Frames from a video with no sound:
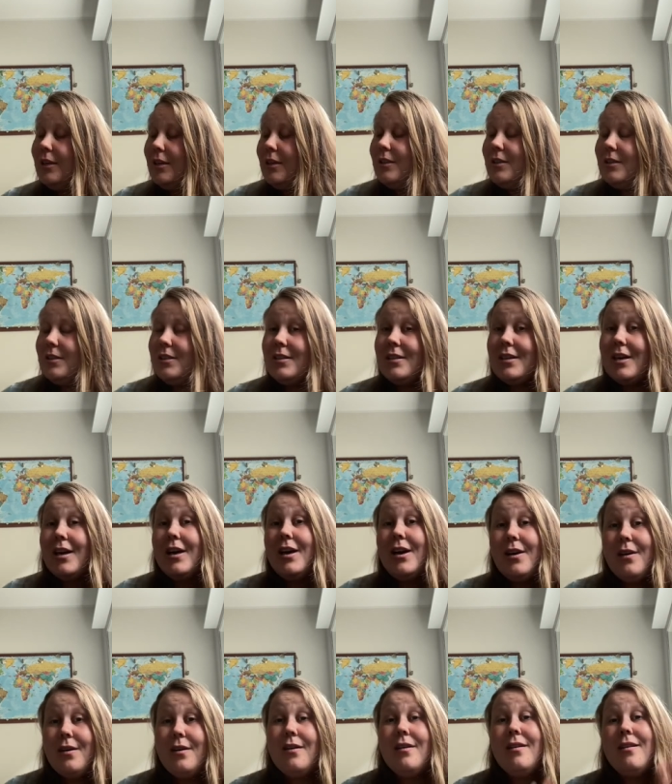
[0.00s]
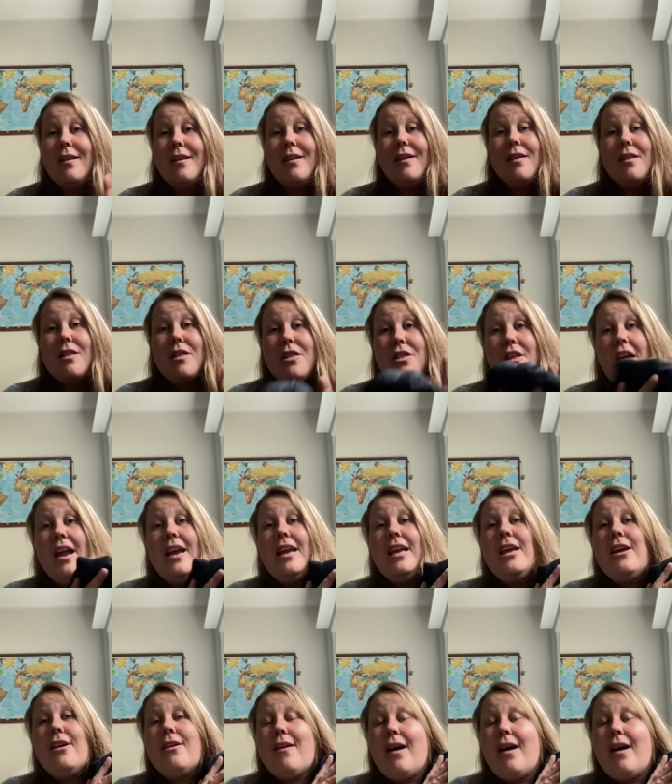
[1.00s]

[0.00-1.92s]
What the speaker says: So thank you,